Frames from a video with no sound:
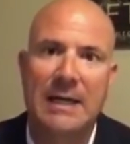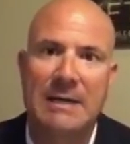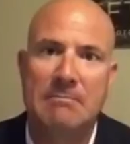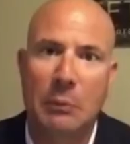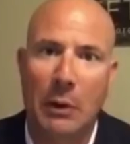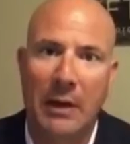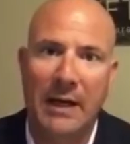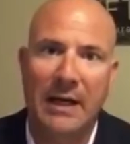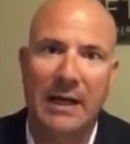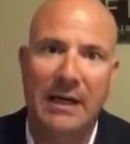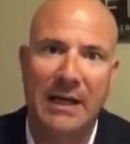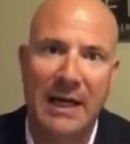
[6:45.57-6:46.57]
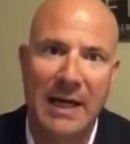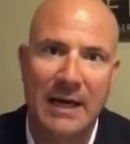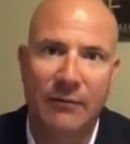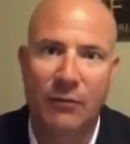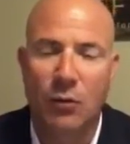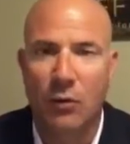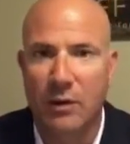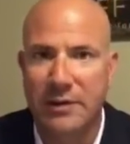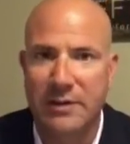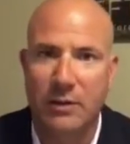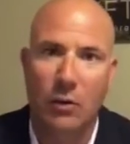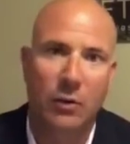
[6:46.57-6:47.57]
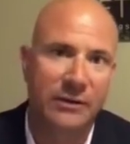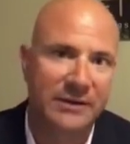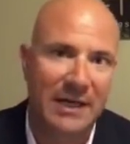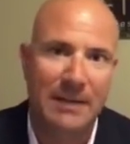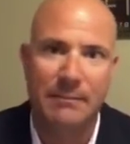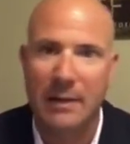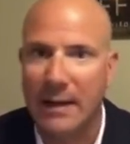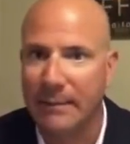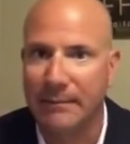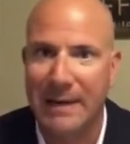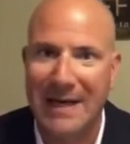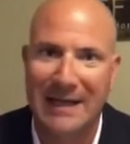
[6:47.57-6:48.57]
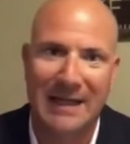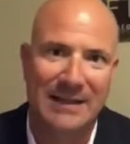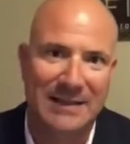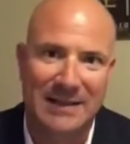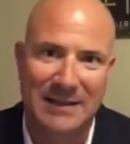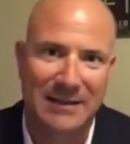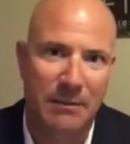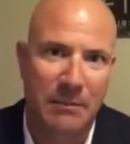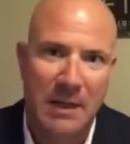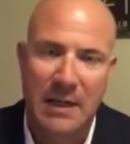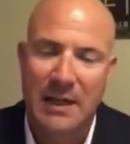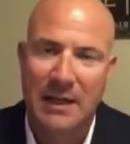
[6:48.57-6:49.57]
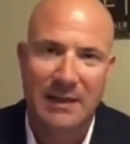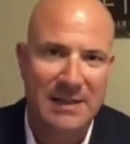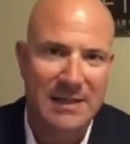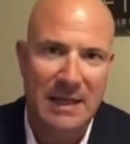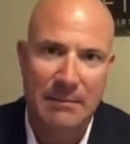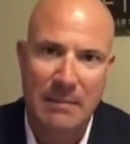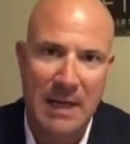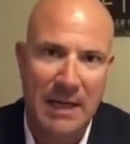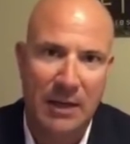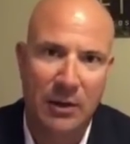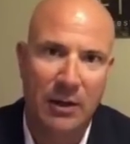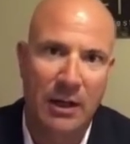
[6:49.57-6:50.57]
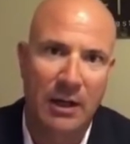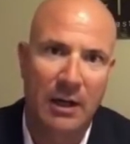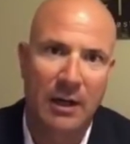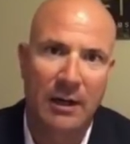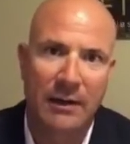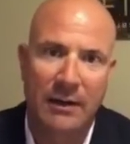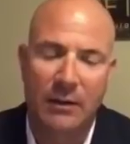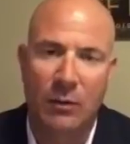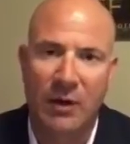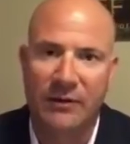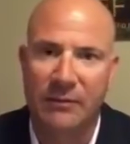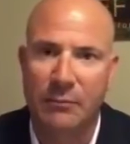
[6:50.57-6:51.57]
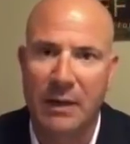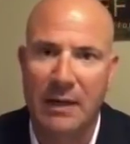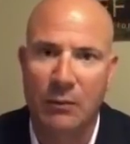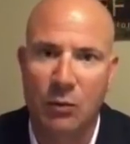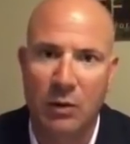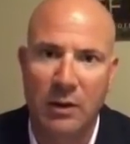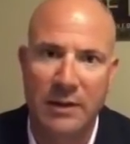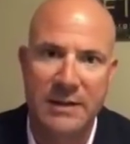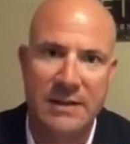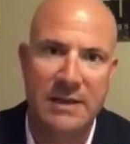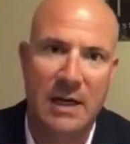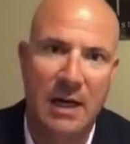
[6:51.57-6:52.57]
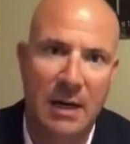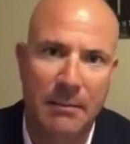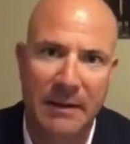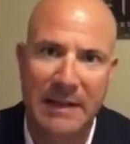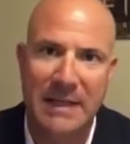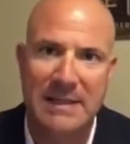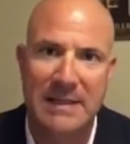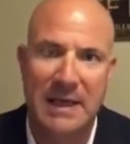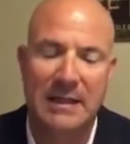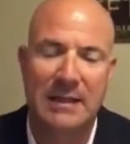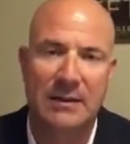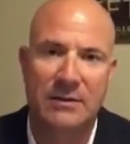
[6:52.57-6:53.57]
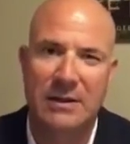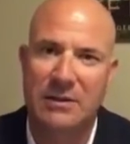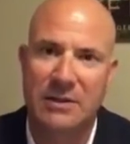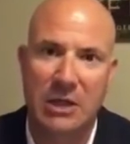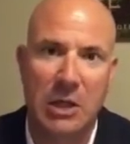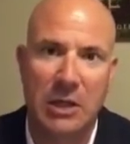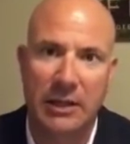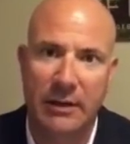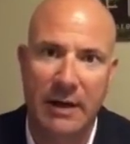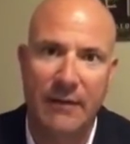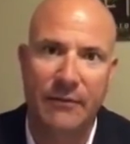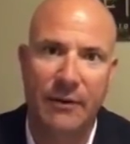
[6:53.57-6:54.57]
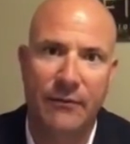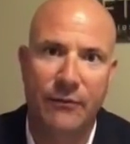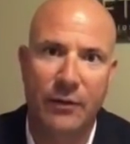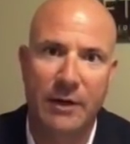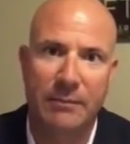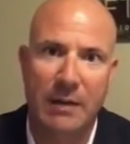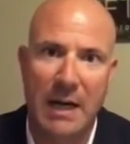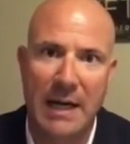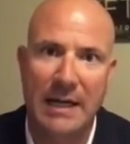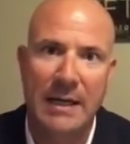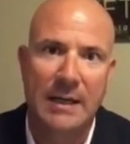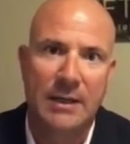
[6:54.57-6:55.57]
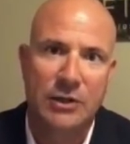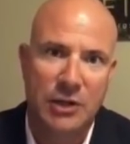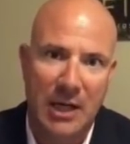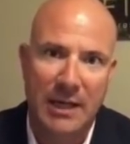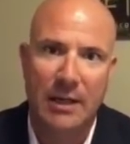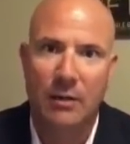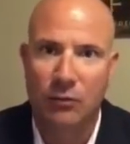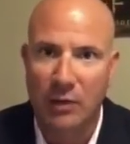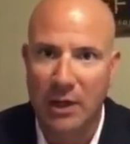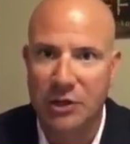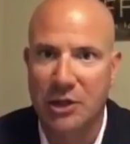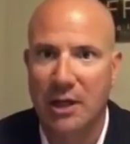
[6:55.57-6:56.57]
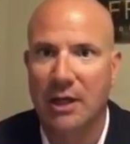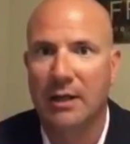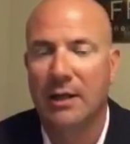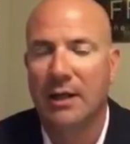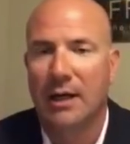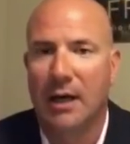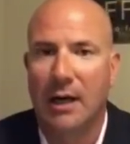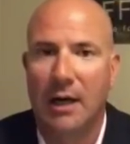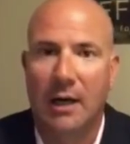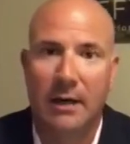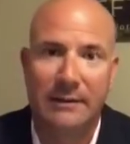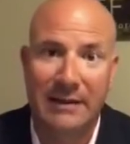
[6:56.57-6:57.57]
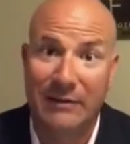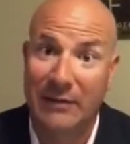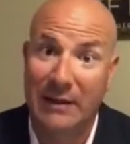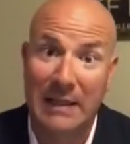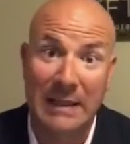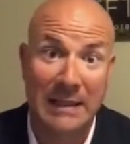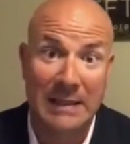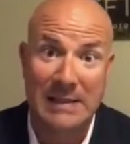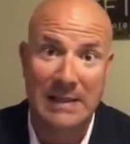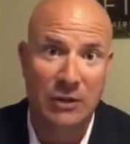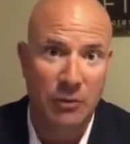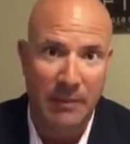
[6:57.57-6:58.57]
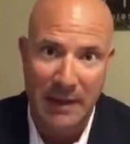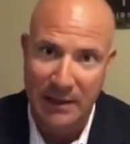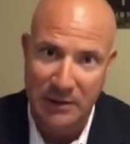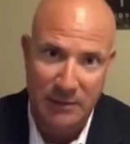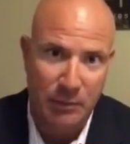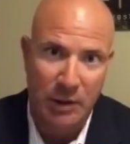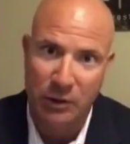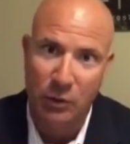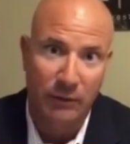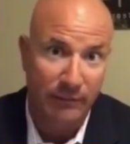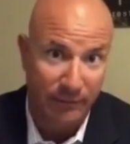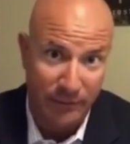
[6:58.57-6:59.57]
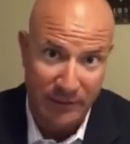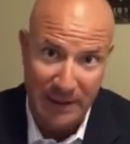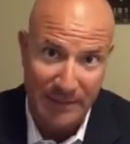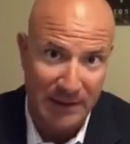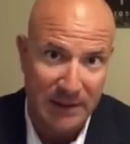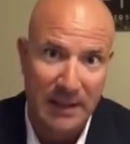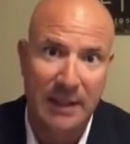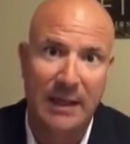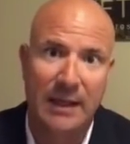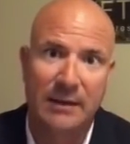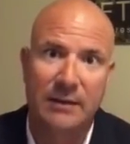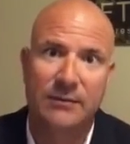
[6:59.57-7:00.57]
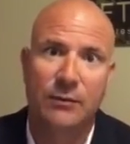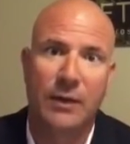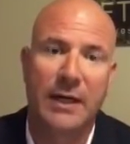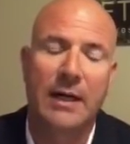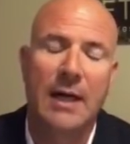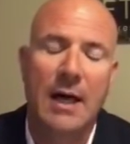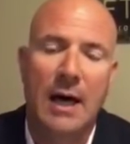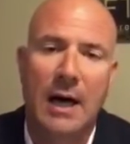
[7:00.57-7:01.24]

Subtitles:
in play. Again, of course, gold is not backing the system in the same manner that it was in Bretton Woods. But that said, there's a clear effort afoot by China, Russia. Even Indian central bank just bought gold for the first time in a decade this week.